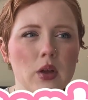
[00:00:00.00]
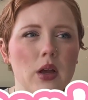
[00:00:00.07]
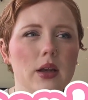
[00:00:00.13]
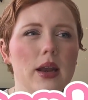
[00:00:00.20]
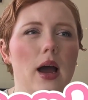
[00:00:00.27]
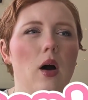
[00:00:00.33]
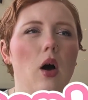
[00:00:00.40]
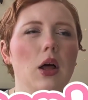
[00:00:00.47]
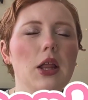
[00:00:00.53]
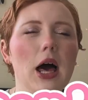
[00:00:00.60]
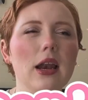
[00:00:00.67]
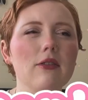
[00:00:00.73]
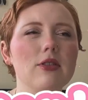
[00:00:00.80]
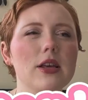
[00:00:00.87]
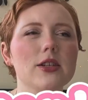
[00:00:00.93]
Now, a
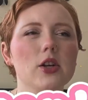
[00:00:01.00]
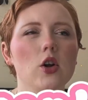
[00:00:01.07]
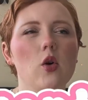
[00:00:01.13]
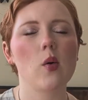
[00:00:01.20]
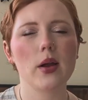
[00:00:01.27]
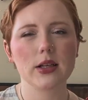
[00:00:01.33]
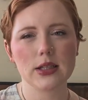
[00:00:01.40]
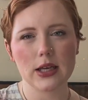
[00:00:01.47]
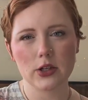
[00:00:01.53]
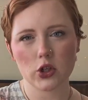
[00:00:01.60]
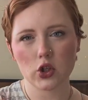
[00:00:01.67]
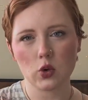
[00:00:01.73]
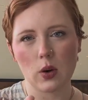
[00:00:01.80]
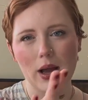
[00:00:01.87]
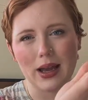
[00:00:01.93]
lot of these are going to
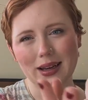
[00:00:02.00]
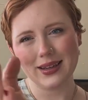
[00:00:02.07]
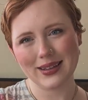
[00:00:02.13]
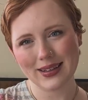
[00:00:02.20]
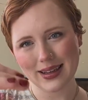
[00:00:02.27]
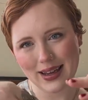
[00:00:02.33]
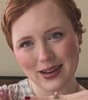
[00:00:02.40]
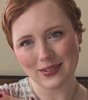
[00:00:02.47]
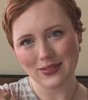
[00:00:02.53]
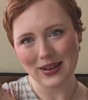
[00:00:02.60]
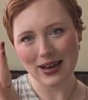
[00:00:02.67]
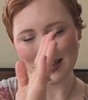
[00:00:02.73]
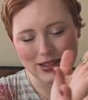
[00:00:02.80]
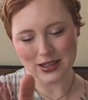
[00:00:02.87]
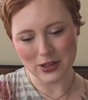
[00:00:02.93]
intertwine and feed
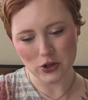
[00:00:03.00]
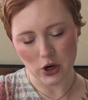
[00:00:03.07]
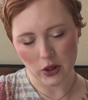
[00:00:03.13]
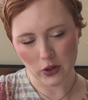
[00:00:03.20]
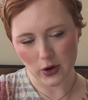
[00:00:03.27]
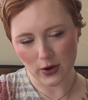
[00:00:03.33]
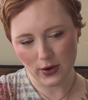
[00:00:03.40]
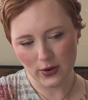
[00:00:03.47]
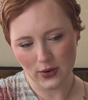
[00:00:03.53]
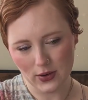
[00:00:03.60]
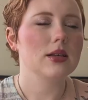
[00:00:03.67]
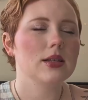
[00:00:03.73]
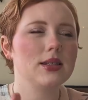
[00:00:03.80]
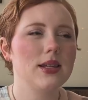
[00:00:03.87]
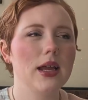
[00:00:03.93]
into each other.
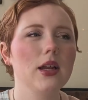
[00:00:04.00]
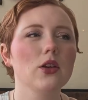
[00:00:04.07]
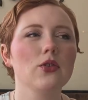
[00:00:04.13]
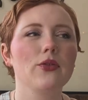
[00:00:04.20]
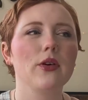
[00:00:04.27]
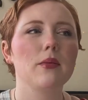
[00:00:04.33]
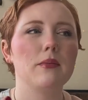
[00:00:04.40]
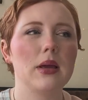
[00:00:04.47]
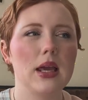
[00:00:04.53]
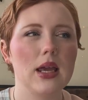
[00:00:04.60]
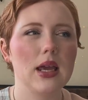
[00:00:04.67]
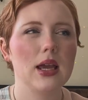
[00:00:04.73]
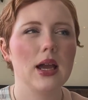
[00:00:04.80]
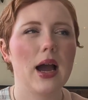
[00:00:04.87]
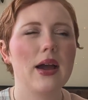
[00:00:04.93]
Scent for
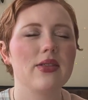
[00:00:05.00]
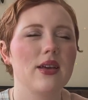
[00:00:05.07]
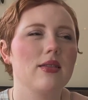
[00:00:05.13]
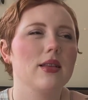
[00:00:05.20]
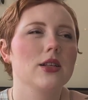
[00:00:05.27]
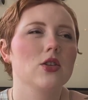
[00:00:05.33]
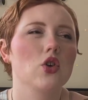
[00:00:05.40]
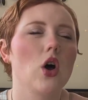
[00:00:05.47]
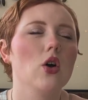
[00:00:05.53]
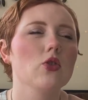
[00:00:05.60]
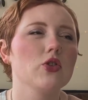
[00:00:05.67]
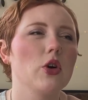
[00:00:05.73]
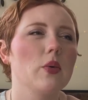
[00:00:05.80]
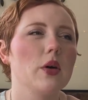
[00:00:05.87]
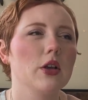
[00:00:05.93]
me, I think this is
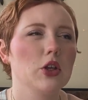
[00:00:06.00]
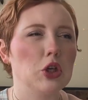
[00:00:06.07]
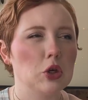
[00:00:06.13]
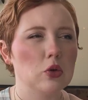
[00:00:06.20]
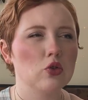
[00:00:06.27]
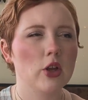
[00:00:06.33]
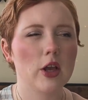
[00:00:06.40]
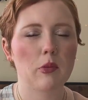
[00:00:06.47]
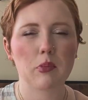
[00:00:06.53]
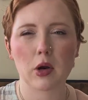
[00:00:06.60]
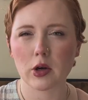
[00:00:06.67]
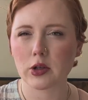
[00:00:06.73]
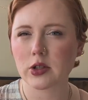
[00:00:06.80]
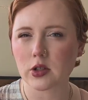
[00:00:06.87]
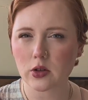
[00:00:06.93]
also a huge
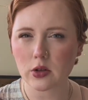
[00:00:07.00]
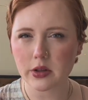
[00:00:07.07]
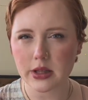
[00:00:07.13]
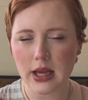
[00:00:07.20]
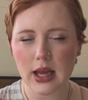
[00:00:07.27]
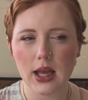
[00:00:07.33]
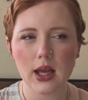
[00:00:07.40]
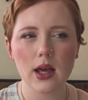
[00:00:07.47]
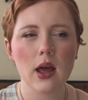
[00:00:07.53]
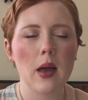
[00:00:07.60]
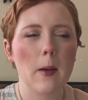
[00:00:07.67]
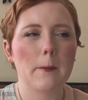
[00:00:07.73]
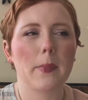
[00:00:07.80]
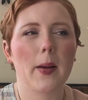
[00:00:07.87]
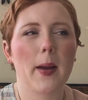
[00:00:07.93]
personal thing,
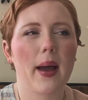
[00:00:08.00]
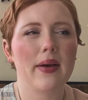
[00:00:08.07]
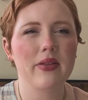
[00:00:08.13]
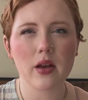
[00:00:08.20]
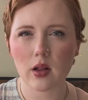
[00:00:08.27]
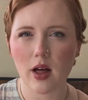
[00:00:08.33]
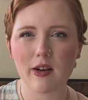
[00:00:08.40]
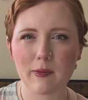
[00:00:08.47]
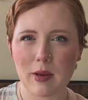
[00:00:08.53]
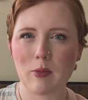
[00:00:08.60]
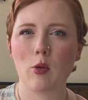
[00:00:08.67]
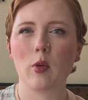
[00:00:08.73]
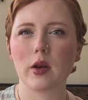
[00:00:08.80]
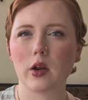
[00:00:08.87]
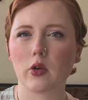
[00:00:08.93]
but I think a lot of people
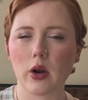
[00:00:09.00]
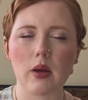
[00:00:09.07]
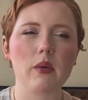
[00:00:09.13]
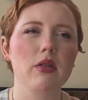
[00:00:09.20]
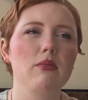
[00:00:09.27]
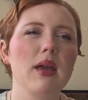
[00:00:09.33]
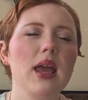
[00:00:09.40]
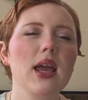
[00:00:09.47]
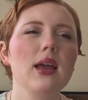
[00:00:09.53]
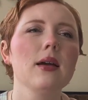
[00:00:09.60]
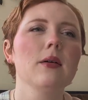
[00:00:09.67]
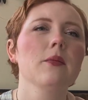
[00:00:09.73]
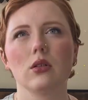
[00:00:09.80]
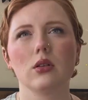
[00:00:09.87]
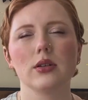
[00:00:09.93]
would agree with me.
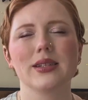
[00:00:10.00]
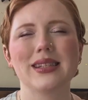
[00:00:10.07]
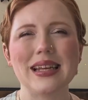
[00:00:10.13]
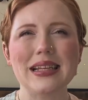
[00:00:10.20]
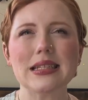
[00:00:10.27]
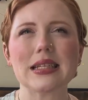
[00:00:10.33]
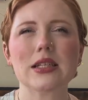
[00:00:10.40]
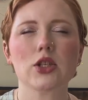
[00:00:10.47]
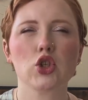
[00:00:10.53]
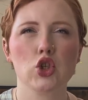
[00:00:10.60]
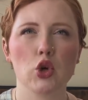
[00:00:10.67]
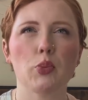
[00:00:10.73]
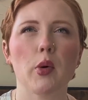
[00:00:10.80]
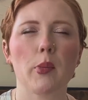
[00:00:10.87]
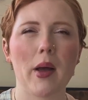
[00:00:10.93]
Scent is
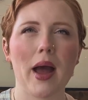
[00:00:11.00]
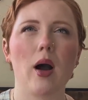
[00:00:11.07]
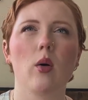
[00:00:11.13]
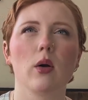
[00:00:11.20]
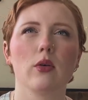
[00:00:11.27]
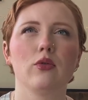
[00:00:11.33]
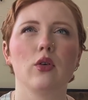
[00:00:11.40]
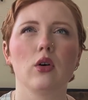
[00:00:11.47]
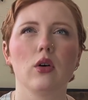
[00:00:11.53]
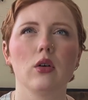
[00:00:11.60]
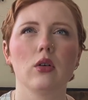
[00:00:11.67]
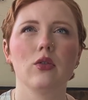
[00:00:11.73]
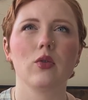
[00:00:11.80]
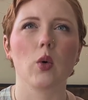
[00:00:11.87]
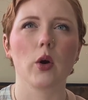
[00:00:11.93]
super
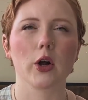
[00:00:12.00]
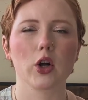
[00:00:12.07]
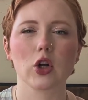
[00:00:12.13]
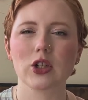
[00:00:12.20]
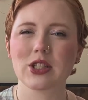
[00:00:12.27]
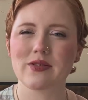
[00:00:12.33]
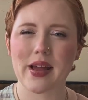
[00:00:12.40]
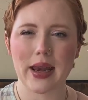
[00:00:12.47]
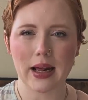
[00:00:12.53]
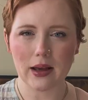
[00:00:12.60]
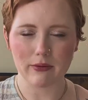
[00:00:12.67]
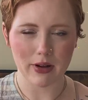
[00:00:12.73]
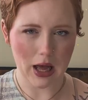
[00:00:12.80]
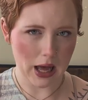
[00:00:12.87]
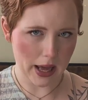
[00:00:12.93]
powerful for cultivating a
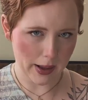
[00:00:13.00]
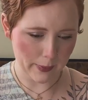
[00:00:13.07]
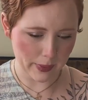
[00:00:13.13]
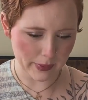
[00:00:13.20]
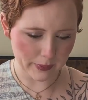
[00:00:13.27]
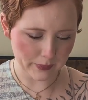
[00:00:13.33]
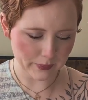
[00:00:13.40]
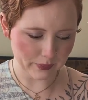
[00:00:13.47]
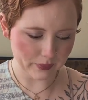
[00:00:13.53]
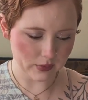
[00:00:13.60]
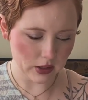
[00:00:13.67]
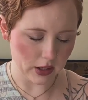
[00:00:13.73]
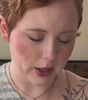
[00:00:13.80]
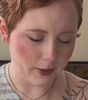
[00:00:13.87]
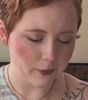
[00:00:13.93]
vibe,
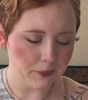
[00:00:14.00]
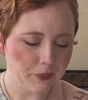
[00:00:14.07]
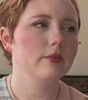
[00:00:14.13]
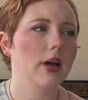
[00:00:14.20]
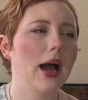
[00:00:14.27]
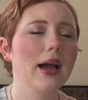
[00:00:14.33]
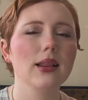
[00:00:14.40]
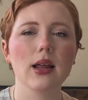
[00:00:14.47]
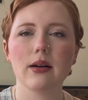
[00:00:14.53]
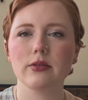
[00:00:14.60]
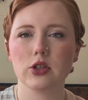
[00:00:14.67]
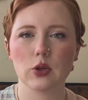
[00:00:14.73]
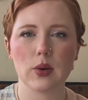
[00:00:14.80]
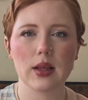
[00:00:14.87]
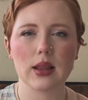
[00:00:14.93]
I love
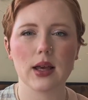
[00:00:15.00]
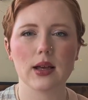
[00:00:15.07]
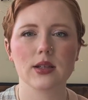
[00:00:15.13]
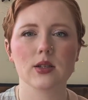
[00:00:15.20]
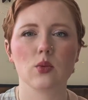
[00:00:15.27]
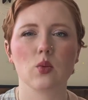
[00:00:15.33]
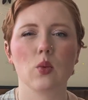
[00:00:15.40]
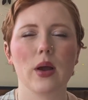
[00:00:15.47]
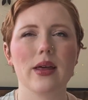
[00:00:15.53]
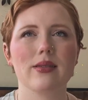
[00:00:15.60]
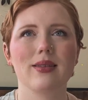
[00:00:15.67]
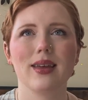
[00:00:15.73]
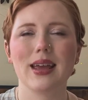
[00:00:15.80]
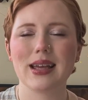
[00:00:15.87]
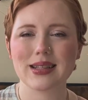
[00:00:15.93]
doing this with
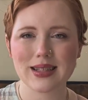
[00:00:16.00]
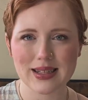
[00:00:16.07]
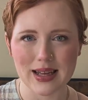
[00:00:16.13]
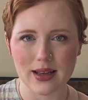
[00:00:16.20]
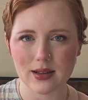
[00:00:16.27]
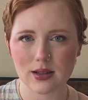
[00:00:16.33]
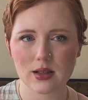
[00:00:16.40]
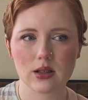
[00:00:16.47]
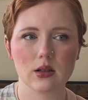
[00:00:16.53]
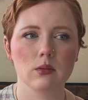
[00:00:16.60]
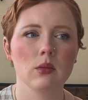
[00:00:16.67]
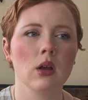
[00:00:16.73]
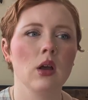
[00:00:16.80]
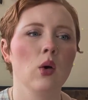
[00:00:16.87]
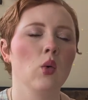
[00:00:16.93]
incense,
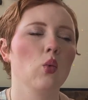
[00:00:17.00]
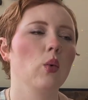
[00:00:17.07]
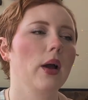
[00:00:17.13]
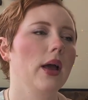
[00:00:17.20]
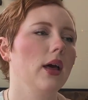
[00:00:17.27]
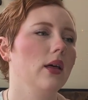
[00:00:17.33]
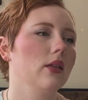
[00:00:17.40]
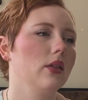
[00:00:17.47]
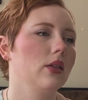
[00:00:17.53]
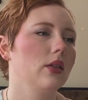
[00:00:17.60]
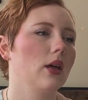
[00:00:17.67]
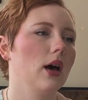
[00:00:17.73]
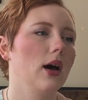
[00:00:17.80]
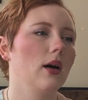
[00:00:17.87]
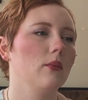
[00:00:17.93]
with
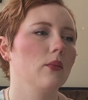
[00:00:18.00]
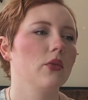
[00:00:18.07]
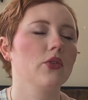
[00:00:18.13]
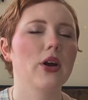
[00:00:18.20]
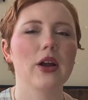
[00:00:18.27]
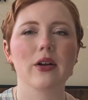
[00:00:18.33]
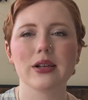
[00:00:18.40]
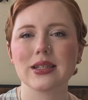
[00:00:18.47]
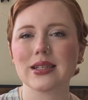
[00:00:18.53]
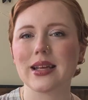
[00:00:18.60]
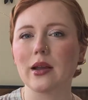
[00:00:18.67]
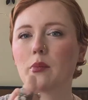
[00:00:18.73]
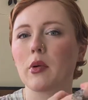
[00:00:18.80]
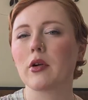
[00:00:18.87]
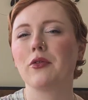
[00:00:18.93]
fragrances
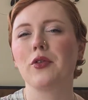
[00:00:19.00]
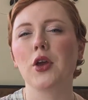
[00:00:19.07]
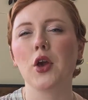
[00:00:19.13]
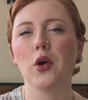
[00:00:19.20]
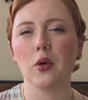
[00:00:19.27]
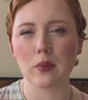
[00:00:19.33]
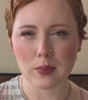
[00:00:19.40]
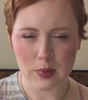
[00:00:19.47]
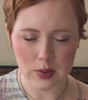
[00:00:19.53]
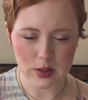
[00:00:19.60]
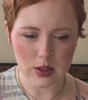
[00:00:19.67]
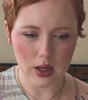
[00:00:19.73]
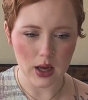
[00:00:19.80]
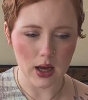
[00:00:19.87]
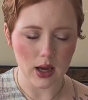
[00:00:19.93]
like
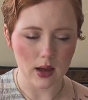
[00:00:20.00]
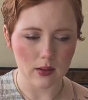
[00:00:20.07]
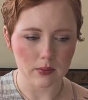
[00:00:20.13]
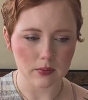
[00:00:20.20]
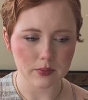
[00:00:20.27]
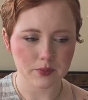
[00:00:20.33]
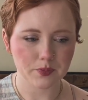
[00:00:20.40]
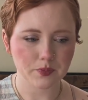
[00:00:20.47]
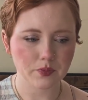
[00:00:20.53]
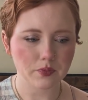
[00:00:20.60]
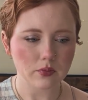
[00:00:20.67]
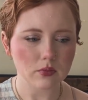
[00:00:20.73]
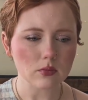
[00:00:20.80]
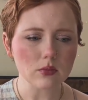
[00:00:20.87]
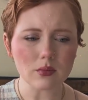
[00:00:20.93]
perfumes,
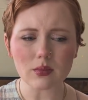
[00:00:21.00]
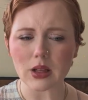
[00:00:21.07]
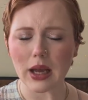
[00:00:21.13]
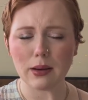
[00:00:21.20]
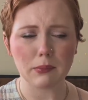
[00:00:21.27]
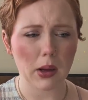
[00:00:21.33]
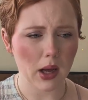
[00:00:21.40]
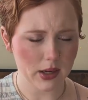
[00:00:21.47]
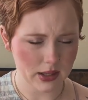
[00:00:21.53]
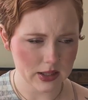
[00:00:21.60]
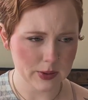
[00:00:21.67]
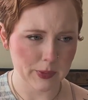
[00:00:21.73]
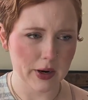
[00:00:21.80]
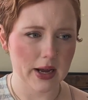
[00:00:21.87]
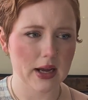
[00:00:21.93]
and body
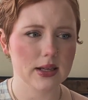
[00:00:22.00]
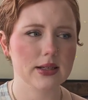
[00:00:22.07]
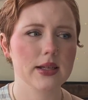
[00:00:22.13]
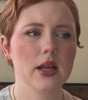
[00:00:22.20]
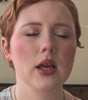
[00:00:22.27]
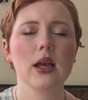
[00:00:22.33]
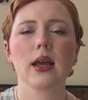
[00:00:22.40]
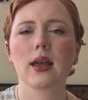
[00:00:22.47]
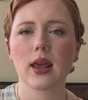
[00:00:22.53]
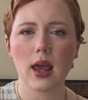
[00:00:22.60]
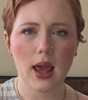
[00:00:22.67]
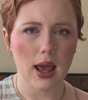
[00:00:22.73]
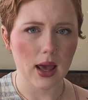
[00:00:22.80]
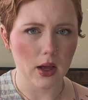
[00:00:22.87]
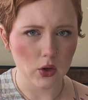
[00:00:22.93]
sprays,
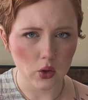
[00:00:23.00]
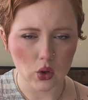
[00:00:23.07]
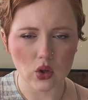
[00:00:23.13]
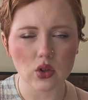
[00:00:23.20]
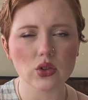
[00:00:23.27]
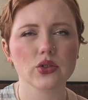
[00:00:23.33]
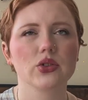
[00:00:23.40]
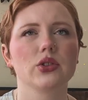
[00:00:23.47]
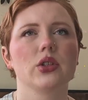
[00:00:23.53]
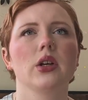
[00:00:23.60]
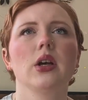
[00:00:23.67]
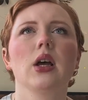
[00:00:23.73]
candles.